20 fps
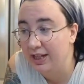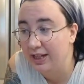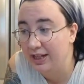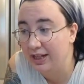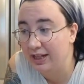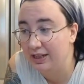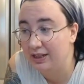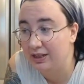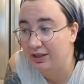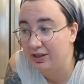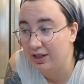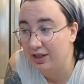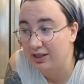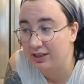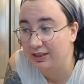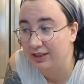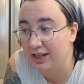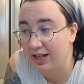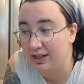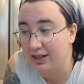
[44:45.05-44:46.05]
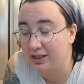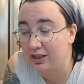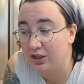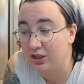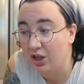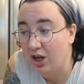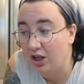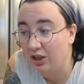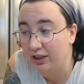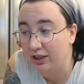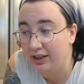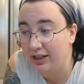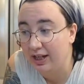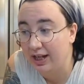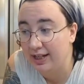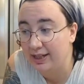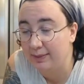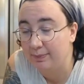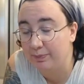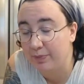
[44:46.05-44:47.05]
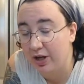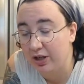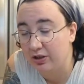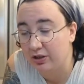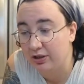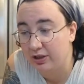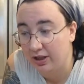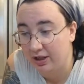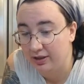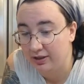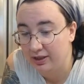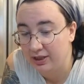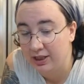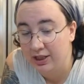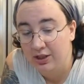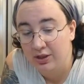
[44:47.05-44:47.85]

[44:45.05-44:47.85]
it doesn't get as solid as butter does.